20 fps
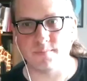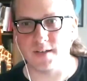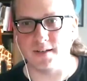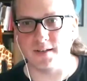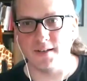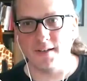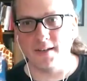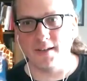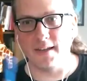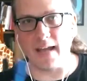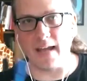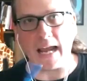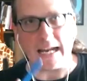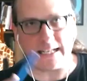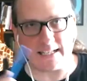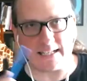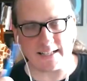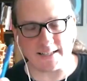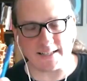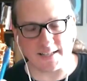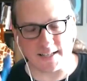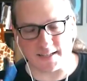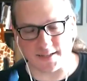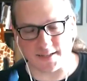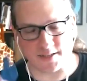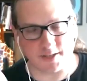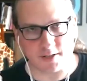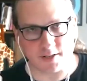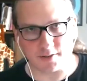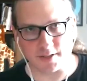ADT
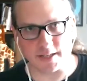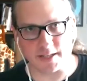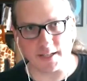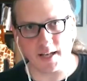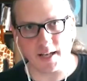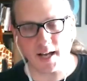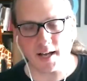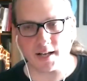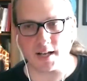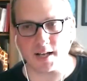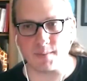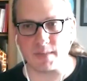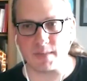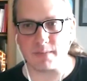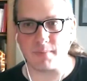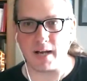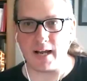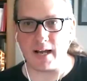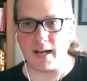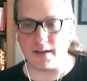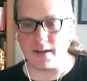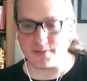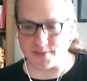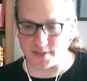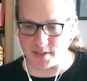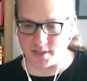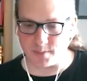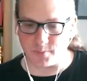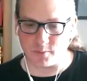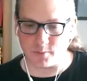security guy coming to my
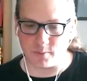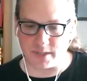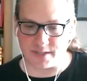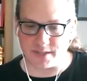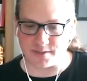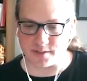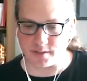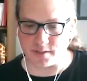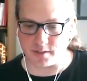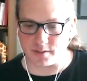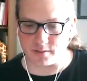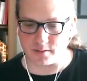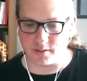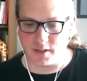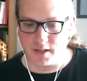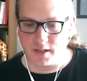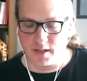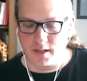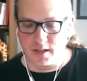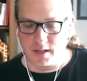house a couple weeks ago,